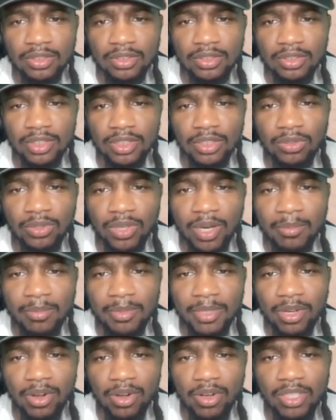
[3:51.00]
He threw that
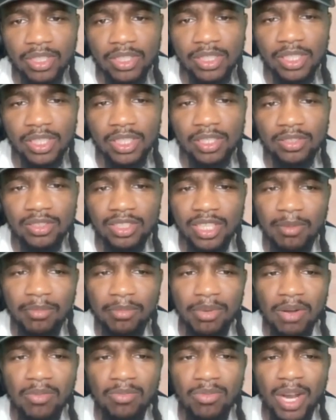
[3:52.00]
bit hard as hell. He's like,
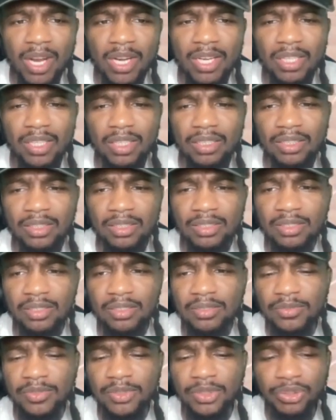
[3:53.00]
bro, I'm right here.
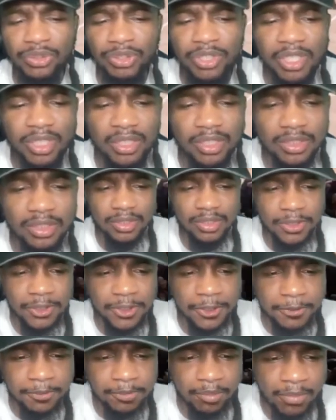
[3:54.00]
For three.
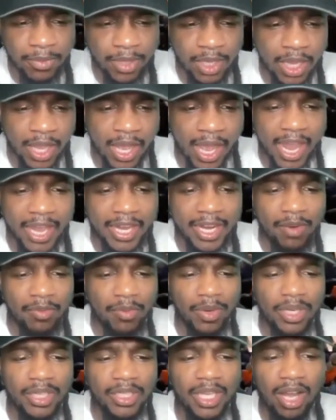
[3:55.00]
Hey, they
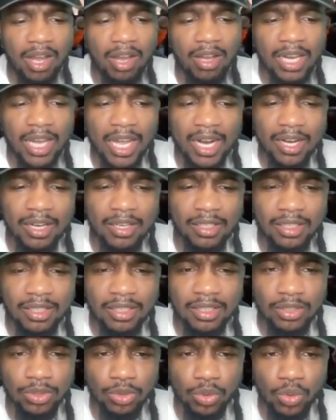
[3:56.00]
running y'all out of the...
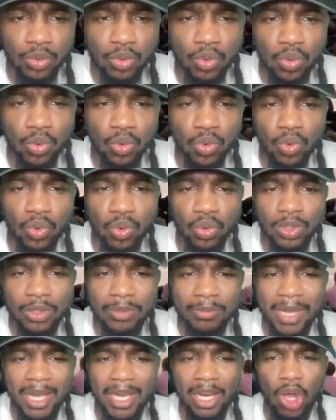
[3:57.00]
ooh,
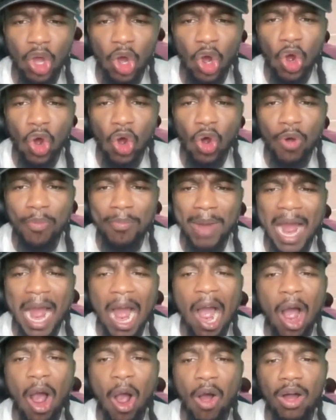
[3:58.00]
LaMelo.
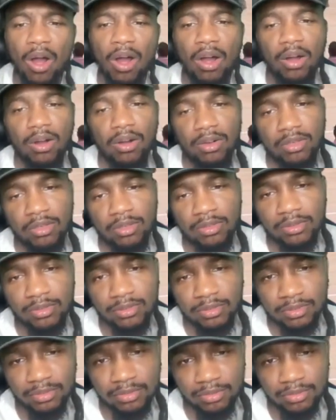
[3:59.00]
Bow. Oh.